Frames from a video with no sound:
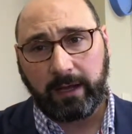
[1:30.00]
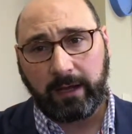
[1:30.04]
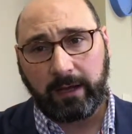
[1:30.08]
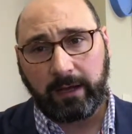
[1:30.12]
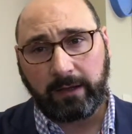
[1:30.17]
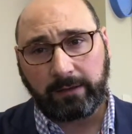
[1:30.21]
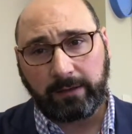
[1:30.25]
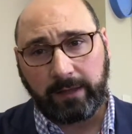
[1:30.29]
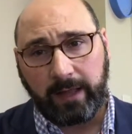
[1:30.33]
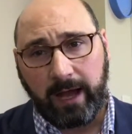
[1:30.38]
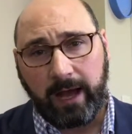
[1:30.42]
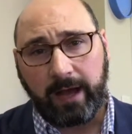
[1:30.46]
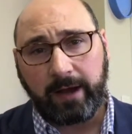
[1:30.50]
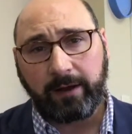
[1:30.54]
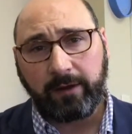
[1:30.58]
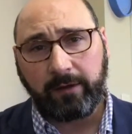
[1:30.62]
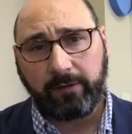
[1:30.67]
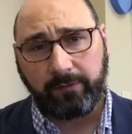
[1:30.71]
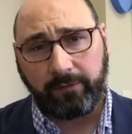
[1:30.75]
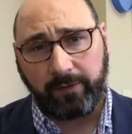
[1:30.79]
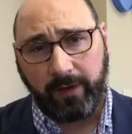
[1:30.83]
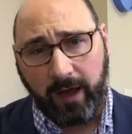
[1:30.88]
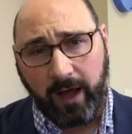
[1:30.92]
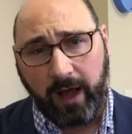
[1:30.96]
a lot
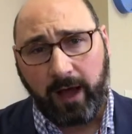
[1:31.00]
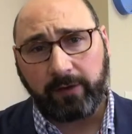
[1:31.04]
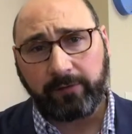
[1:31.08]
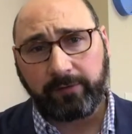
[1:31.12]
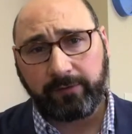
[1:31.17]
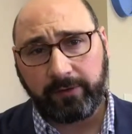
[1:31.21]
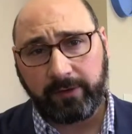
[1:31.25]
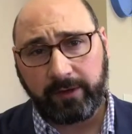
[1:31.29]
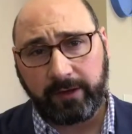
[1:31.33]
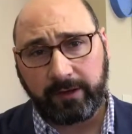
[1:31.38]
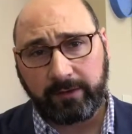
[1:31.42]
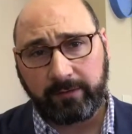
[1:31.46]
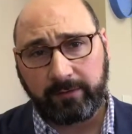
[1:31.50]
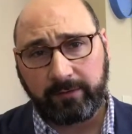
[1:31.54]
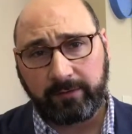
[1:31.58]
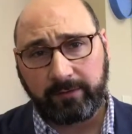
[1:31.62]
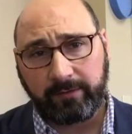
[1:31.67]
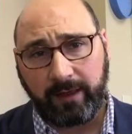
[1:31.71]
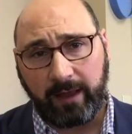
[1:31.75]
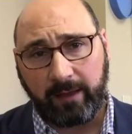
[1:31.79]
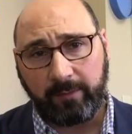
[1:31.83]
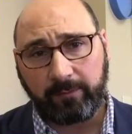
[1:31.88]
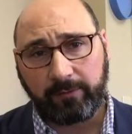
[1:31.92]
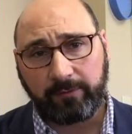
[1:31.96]
of conflict
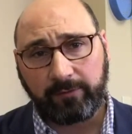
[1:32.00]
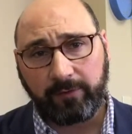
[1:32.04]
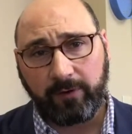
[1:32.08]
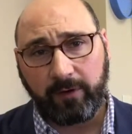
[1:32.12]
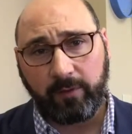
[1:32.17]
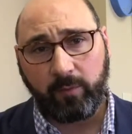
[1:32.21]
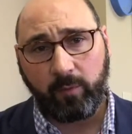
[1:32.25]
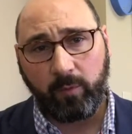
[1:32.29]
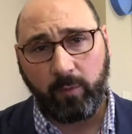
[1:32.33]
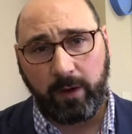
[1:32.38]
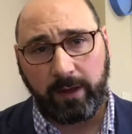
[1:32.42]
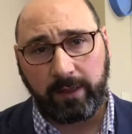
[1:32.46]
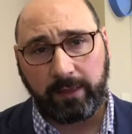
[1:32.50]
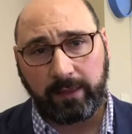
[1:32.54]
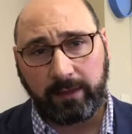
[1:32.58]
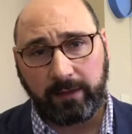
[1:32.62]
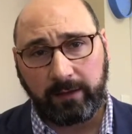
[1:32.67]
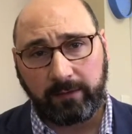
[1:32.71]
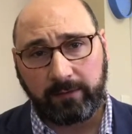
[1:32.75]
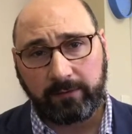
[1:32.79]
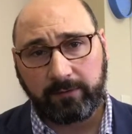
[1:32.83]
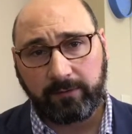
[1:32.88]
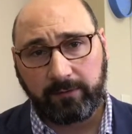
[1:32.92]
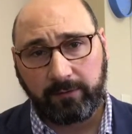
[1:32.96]
stems from when
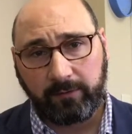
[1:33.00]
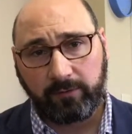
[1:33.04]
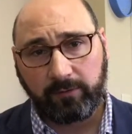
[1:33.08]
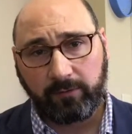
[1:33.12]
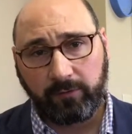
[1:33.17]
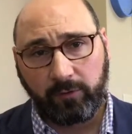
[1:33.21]
these